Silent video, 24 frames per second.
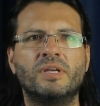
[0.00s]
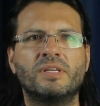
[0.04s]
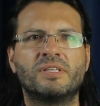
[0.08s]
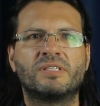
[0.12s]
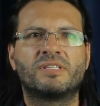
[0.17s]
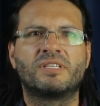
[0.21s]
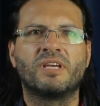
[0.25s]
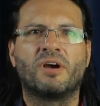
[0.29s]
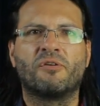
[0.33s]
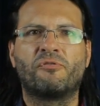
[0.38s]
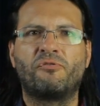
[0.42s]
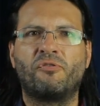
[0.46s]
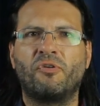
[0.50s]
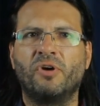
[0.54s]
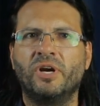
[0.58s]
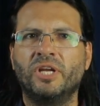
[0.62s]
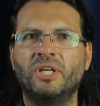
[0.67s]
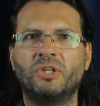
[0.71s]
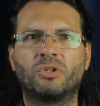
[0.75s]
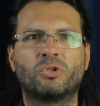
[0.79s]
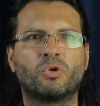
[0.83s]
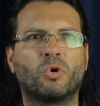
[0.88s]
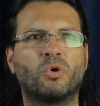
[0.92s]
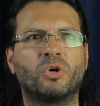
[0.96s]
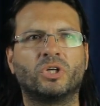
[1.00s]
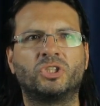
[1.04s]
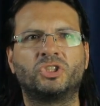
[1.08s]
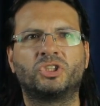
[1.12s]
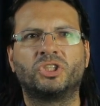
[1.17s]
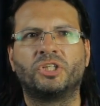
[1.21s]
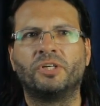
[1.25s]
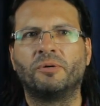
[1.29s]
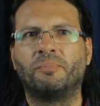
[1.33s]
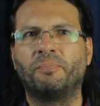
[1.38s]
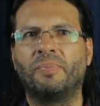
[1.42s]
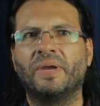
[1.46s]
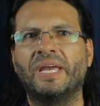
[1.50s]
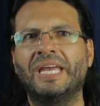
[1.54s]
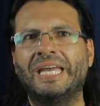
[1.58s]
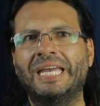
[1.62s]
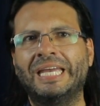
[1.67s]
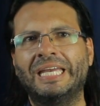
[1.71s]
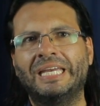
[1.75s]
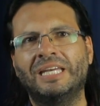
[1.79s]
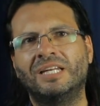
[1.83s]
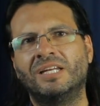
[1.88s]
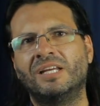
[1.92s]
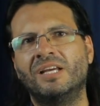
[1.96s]
Suffering, torture,
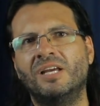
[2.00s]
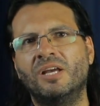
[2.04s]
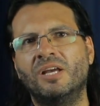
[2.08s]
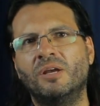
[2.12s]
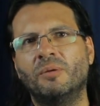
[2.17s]
pain